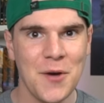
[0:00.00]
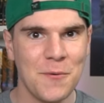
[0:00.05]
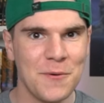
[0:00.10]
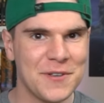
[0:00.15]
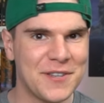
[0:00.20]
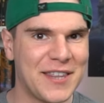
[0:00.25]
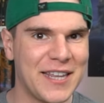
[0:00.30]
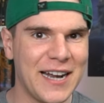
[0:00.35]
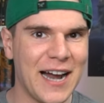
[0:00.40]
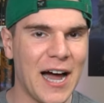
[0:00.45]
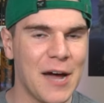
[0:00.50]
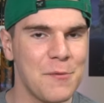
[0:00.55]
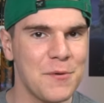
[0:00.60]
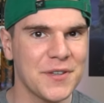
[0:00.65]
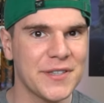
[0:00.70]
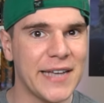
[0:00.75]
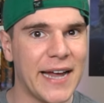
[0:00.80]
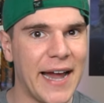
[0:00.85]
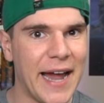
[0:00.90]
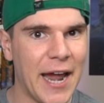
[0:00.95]
was that I
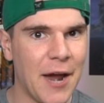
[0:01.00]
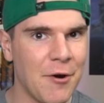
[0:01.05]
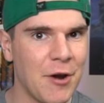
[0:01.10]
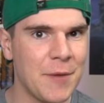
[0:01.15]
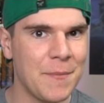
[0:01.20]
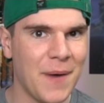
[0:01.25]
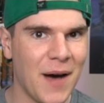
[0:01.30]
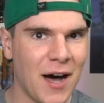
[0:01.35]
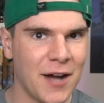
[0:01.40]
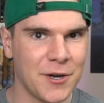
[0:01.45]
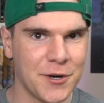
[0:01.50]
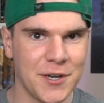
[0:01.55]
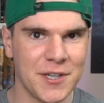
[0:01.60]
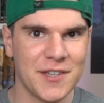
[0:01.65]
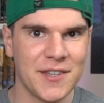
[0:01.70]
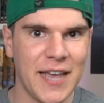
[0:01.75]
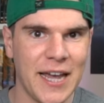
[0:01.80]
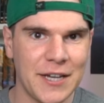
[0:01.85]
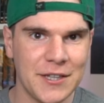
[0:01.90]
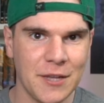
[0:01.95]
was a Harry Potter
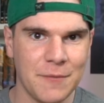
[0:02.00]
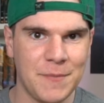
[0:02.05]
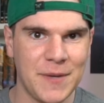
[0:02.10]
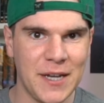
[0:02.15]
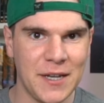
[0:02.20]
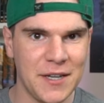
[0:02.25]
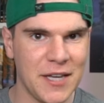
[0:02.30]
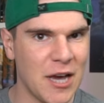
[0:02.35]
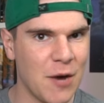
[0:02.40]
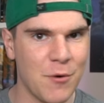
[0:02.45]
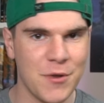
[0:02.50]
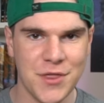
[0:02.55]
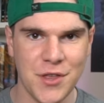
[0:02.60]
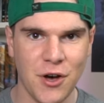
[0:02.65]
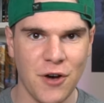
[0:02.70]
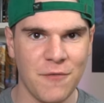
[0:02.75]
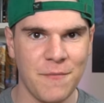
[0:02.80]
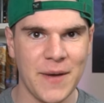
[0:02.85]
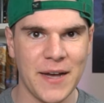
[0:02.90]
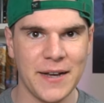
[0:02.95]
encyclopedia with
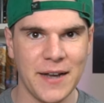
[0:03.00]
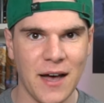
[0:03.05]
all of my